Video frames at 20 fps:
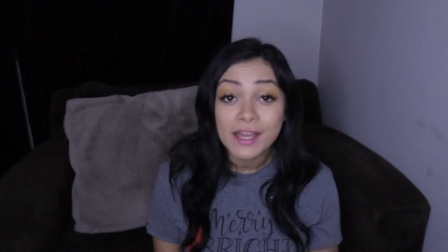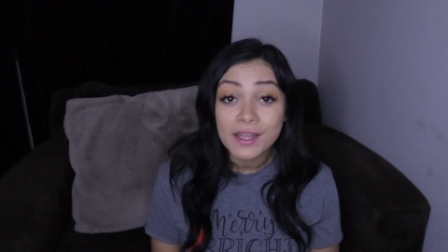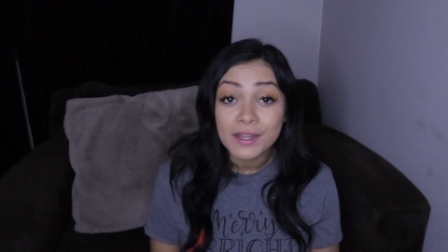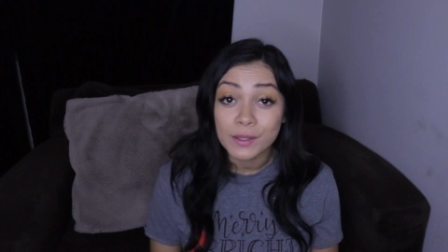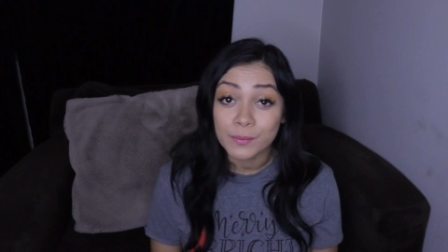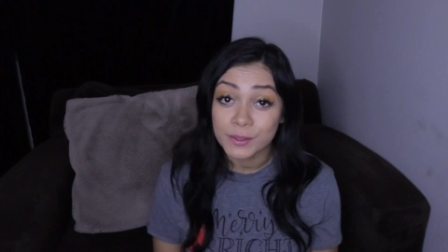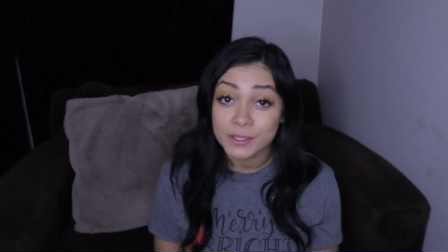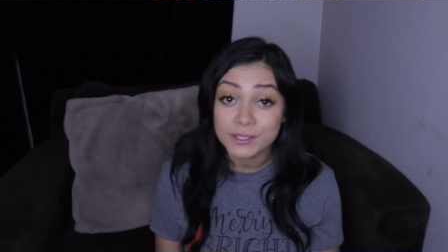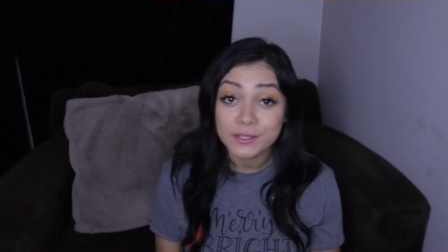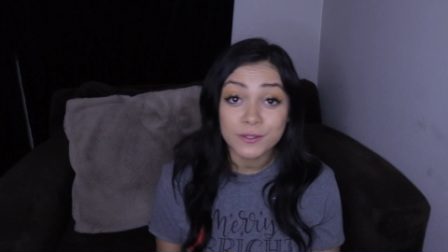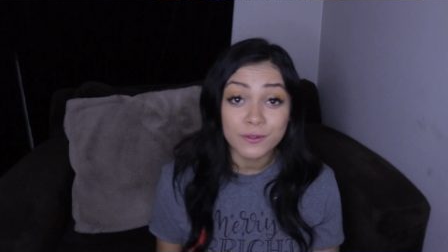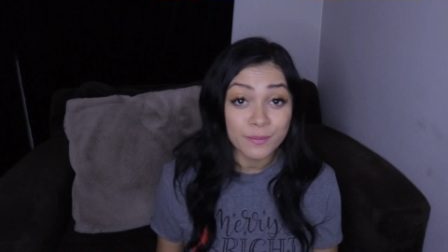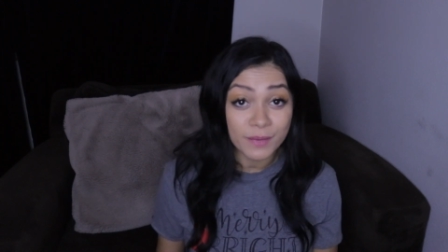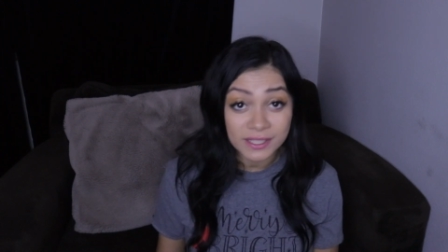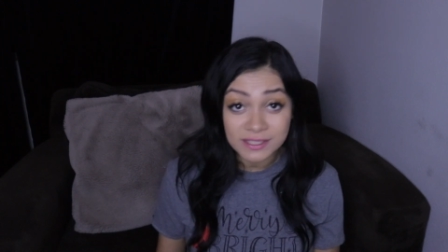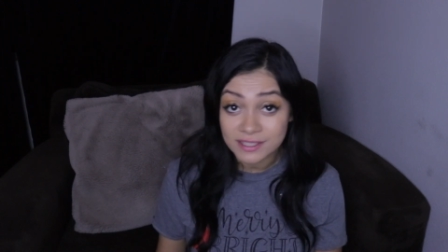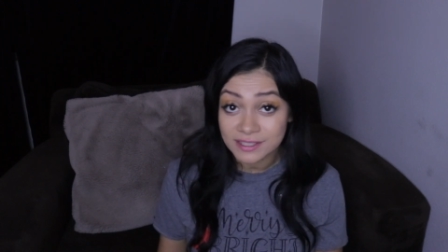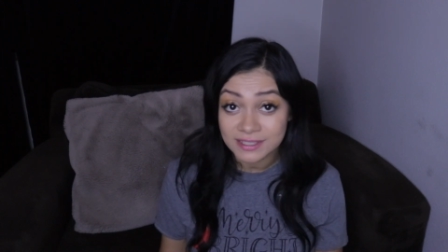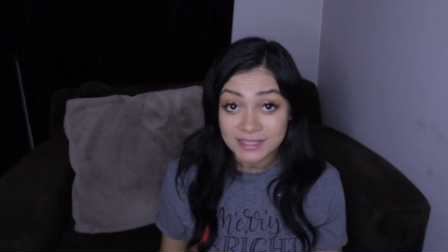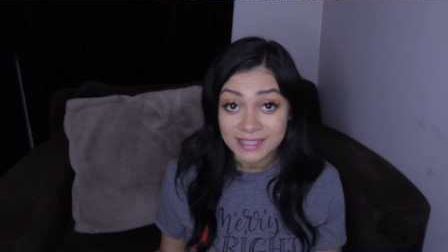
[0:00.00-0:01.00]
The person who
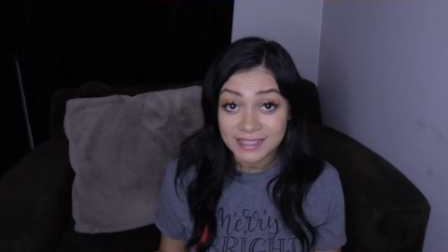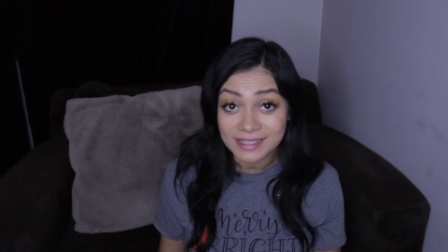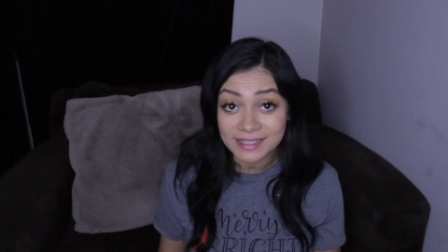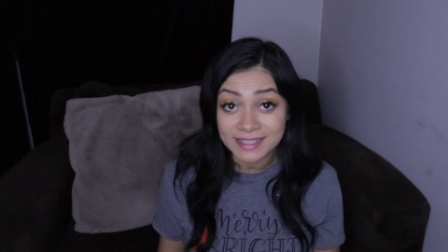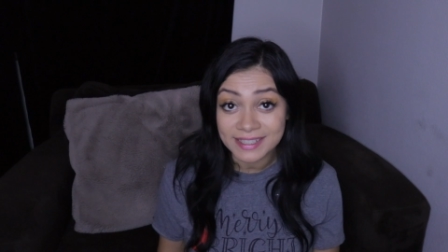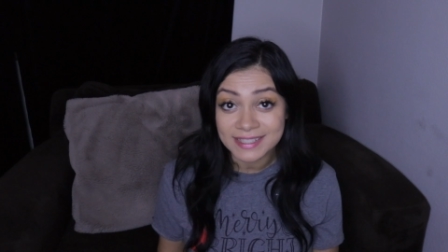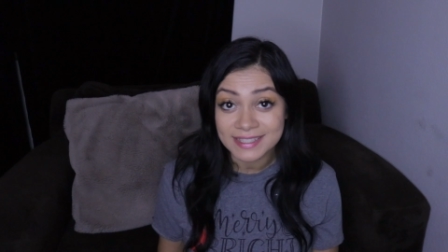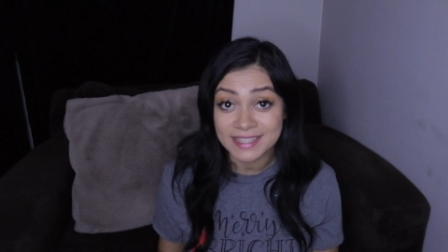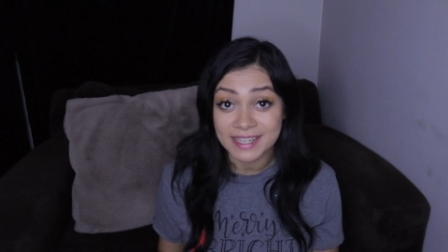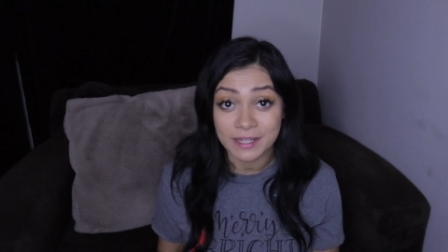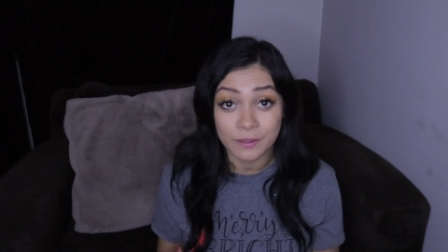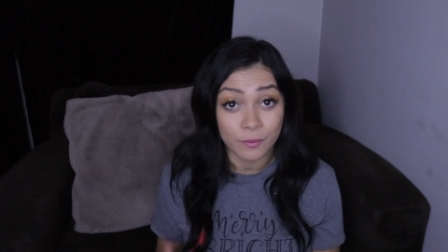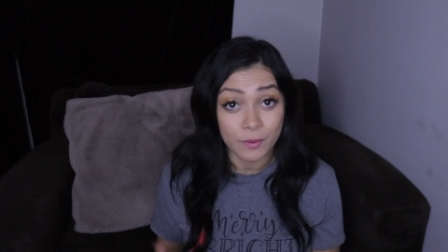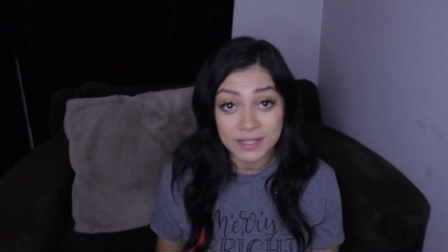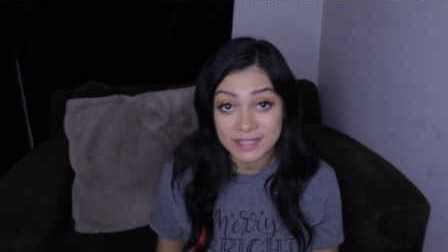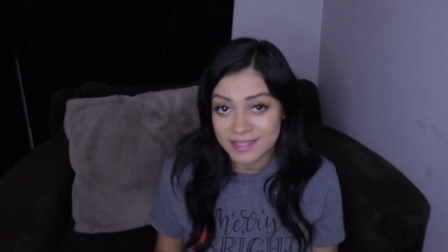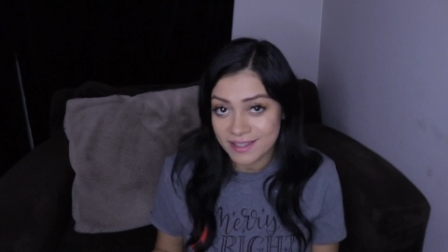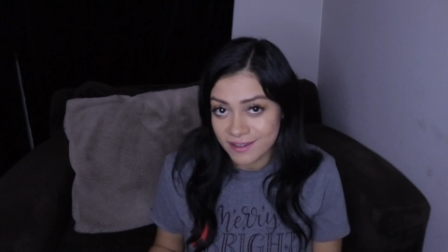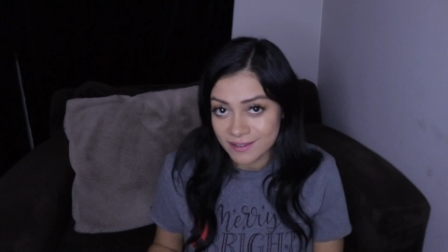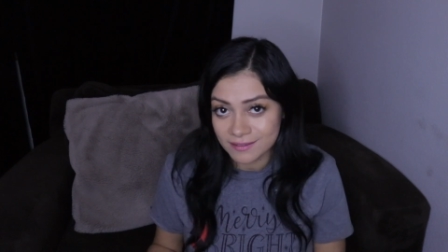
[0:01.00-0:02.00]
mentioned tingling said it
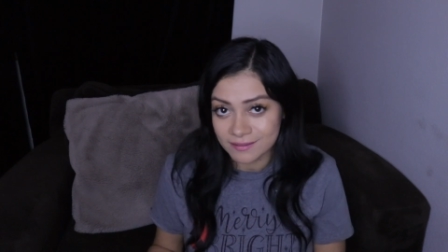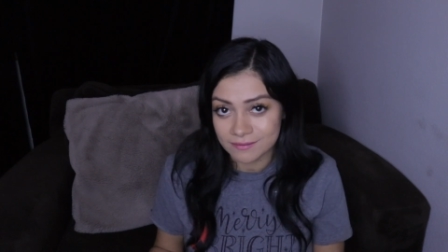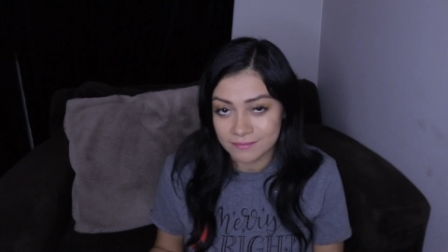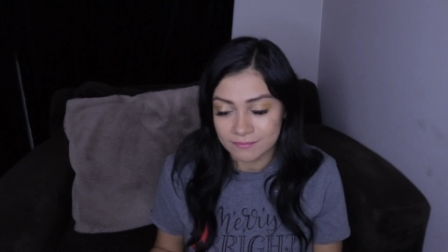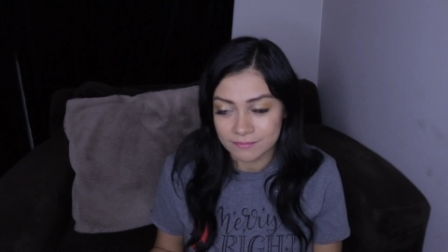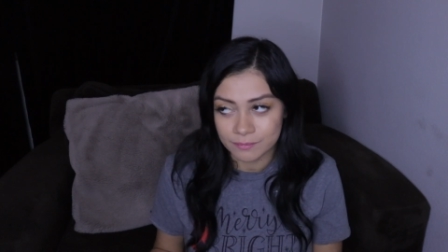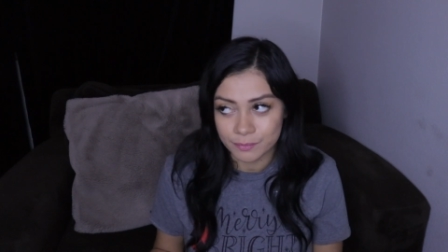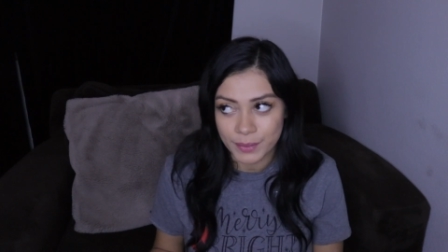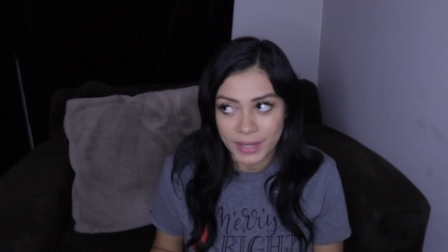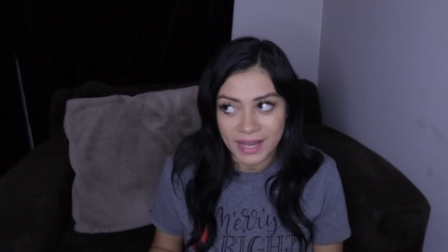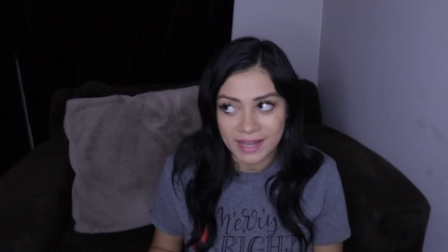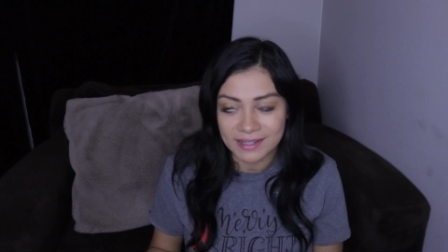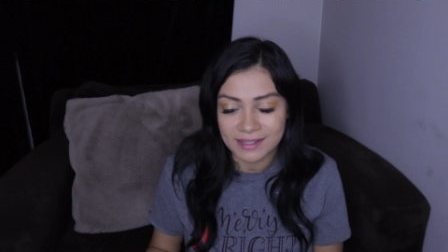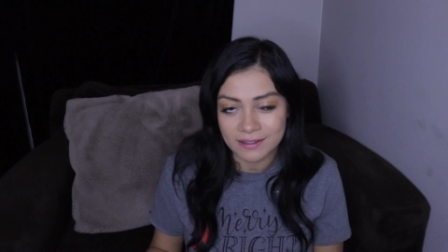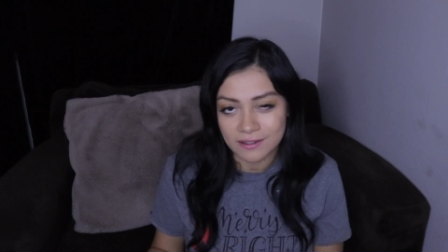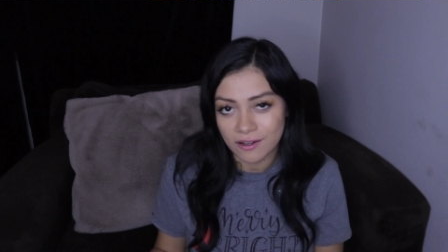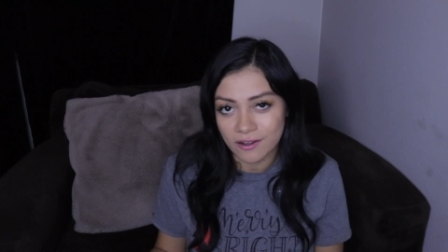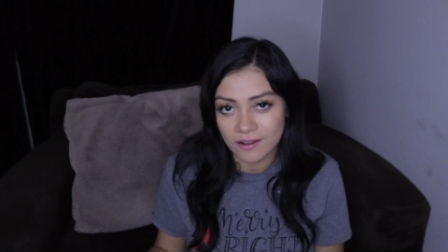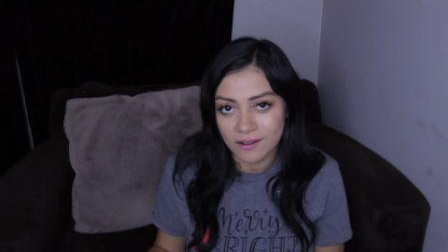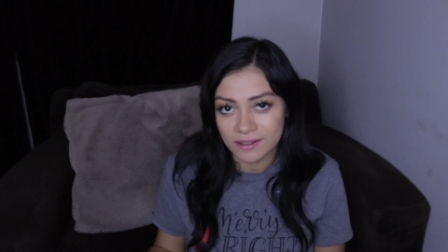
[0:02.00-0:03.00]
wasn't bad
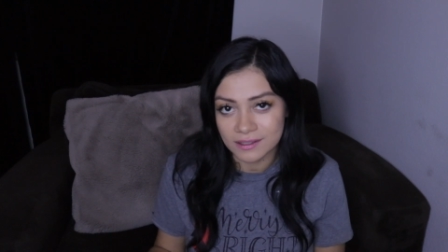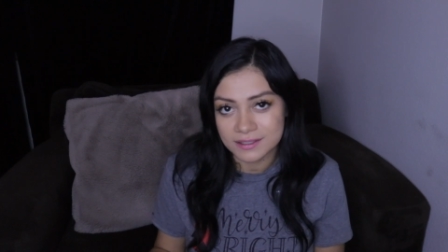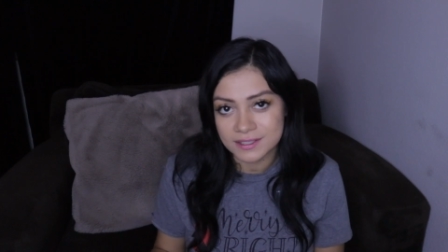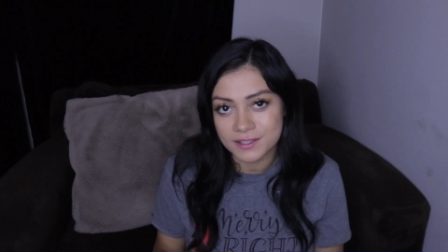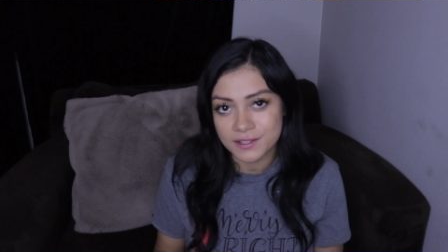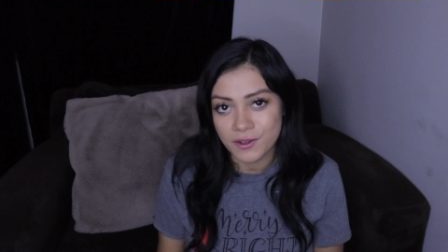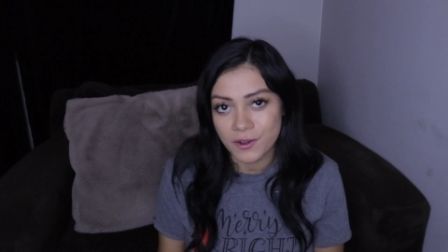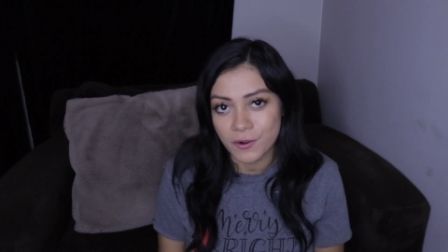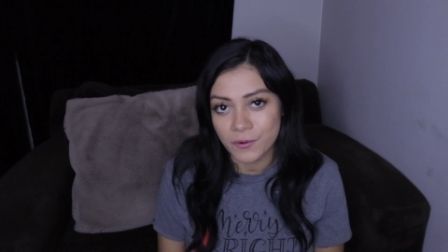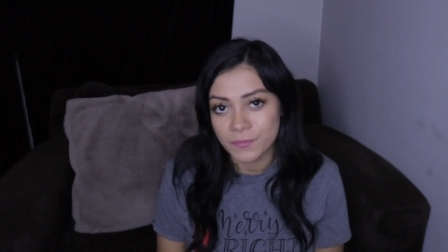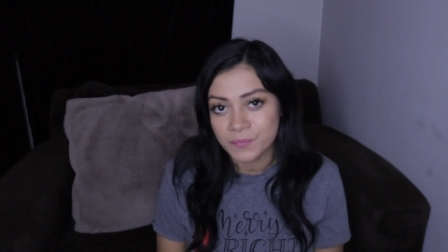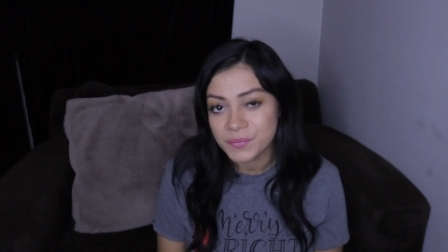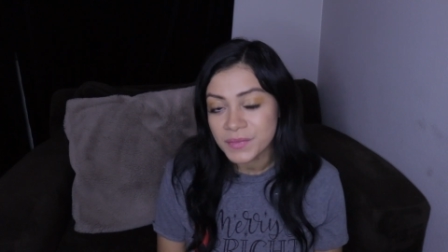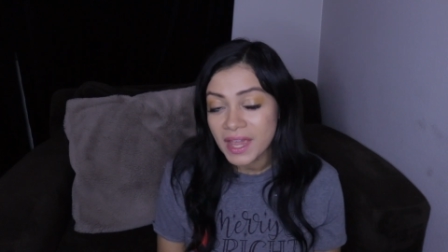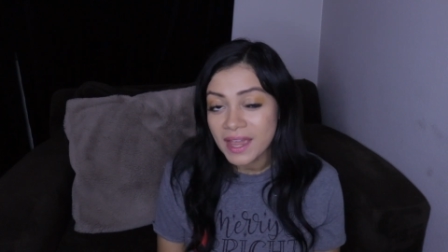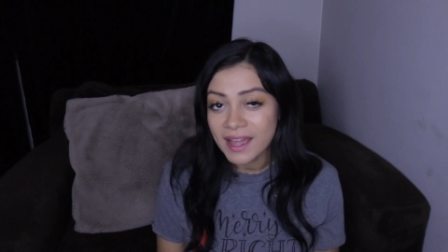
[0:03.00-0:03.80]
at all, so